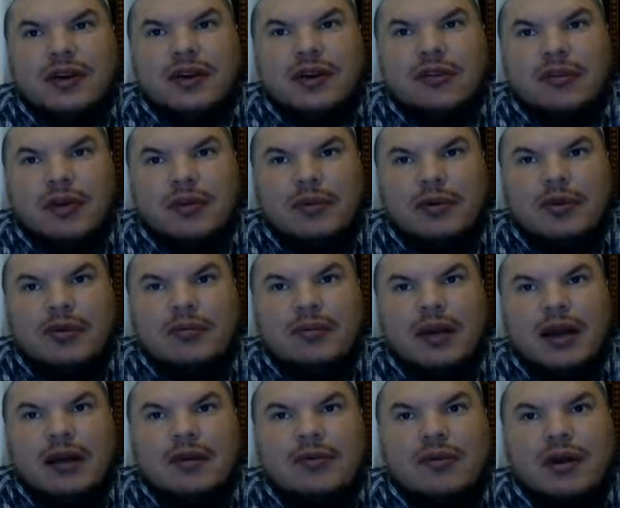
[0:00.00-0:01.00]
a criminal
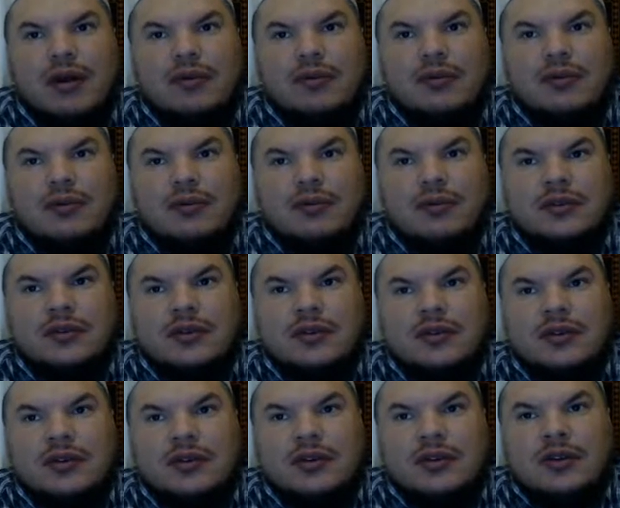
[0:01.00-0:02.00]
background,
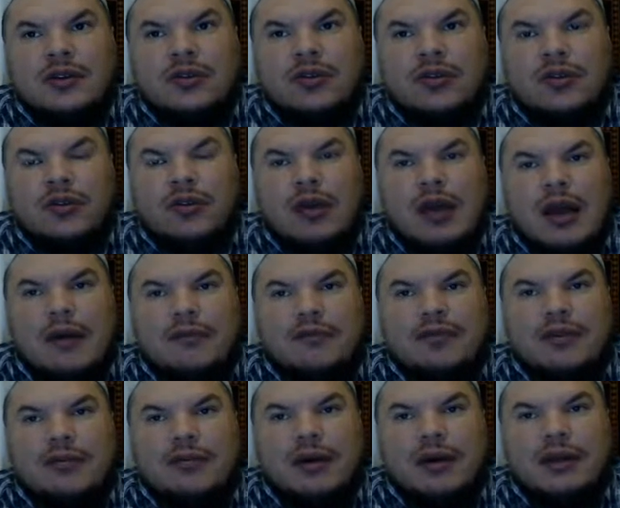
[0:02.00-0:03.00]
or you have
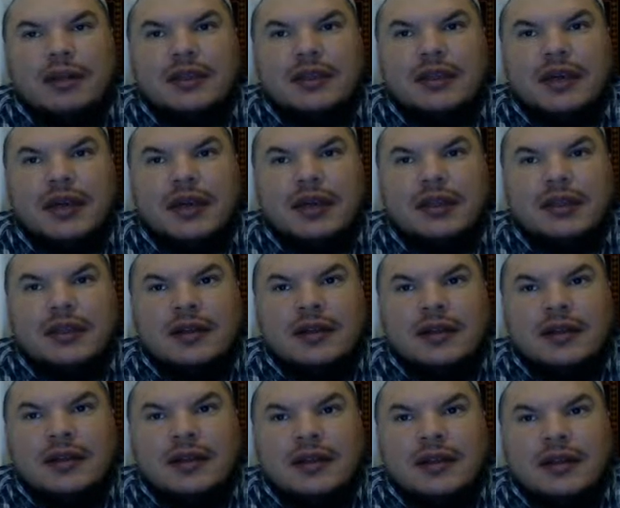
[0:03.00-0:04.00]
somebody that
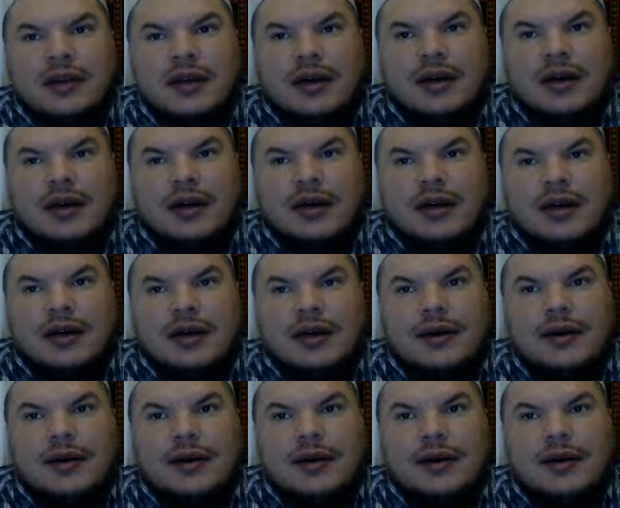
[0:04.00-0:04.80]
uh,